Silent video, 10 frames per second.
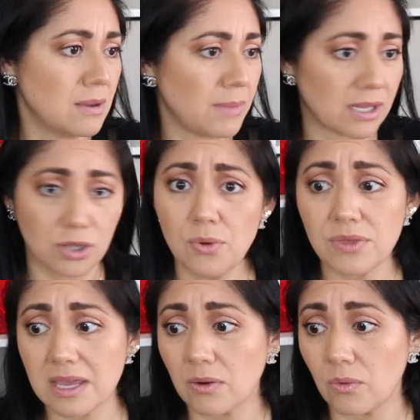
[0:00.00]
my
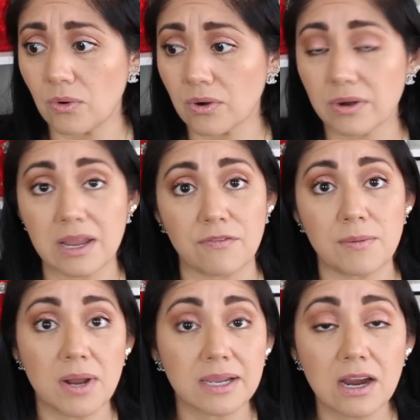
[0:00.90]
clothing or if
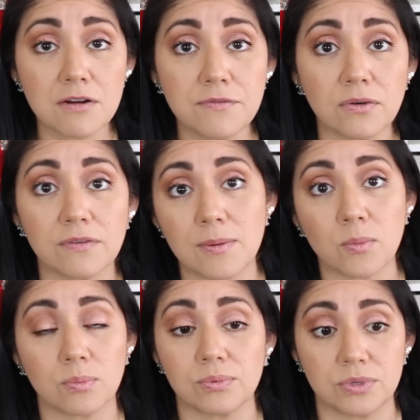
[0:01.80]
I'm not careful, if
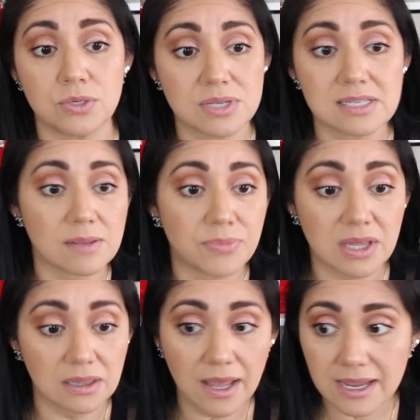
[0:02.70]
I'm using
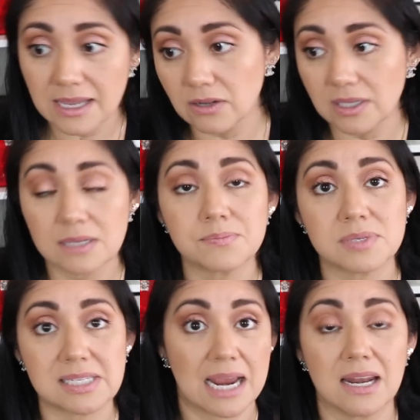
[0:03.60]
something light, it'll end up
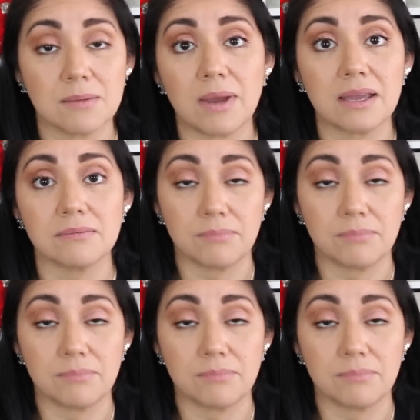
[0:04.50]
staining my,